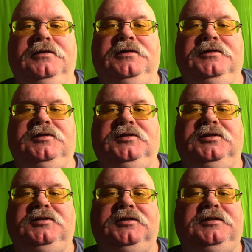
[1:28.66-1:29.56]
This is
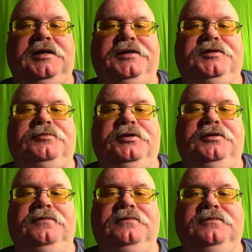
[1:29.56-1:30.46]
just a test run,
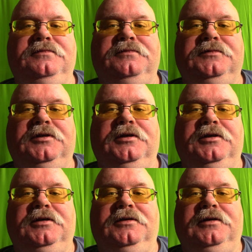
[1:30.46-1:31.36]

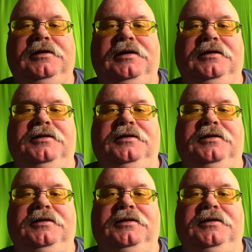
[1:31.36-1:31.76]
and